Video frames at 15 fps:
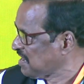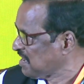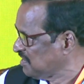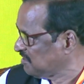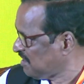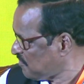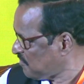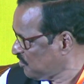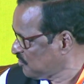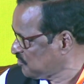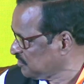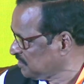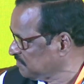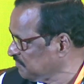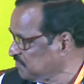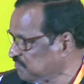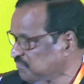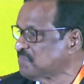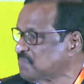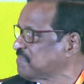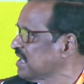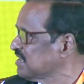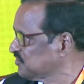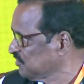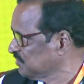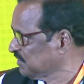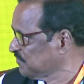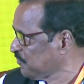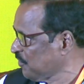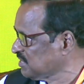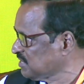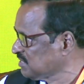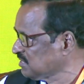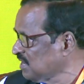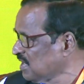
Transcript: Ramanujan, the best of the poets.